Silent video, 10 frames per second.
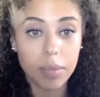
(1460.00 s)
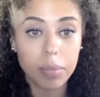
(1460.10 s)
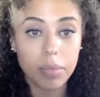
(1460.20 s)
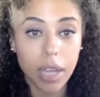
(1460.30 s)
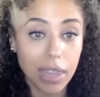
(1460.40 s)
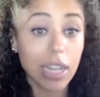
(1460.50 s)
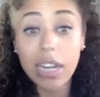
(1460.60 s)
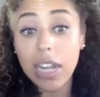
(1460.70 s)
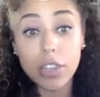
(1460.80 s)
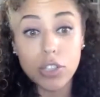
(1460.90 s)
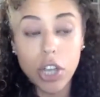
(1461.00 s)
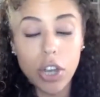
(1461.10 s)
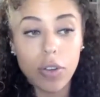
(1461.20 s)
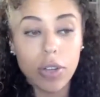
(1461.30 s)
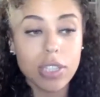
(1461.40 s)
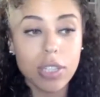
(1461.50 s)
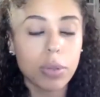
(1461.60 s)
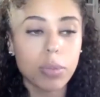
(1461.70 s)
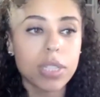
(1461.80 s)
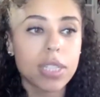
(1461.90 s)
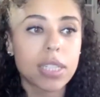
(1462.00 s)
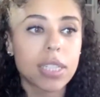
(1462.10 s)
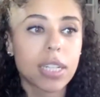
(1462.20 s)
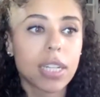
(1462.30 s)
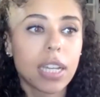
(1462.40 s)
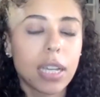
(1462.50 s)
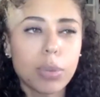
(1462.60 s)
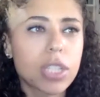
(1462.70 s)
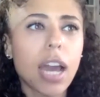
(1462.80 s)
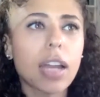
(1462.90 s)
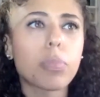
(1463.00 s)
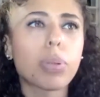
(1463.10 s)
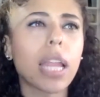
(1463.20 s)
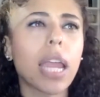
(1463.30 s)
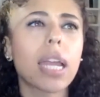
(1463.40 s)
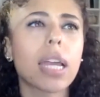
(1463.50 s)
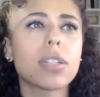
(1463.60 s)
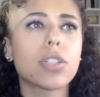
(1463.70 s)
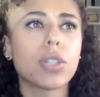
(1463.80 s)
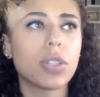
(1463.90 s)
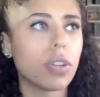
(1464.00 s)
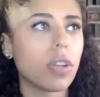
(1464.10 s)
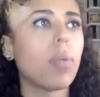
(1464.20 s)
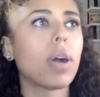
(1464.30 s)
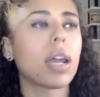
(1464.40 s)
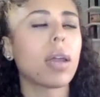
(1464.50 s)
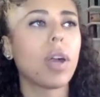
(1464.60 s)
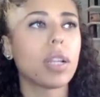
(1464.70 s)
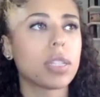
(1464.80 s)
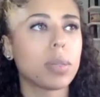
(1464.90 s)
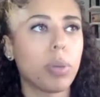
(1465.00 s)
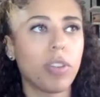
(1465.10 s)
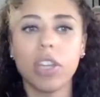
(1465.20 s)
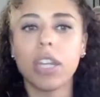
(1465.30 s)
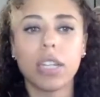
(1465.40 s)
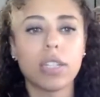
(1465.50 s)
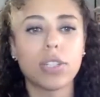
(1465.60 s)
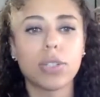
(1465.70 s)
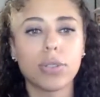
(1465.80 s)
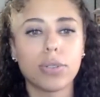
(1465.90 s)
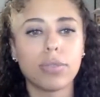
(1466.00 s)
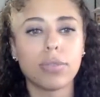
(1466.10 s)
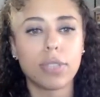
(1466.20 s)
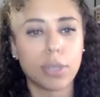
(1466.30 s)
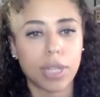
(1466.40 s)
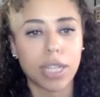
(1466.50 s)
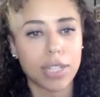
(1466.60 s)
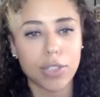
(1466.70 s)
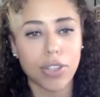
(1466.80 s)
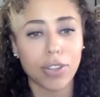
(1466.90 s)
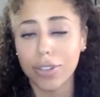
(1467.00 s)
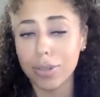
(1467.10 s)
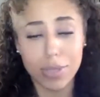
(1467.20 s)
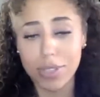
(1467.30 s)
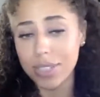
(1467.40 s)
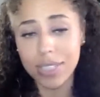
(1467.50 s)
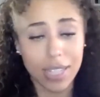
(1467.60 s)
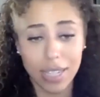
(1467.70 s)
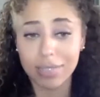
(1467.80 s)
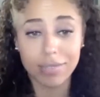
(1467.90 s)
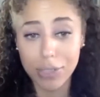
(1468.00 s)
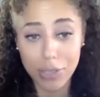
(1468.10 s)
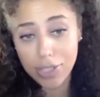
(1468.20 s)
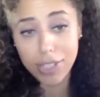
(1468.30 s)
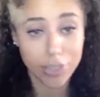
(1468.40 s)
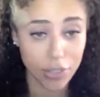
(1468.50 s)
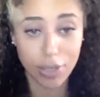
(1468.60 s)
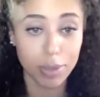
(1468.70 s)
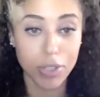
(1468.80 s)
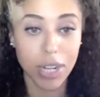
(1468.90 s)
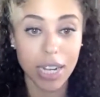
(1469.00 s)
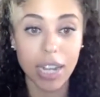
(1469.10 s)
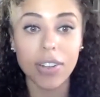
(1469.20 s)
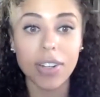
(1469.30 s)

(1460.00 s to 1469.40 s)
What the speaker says: And then I got the show. And so it was not a planned, I want to pivot into doing Yiddish theater. It was just like, there's an audition, let me try it out.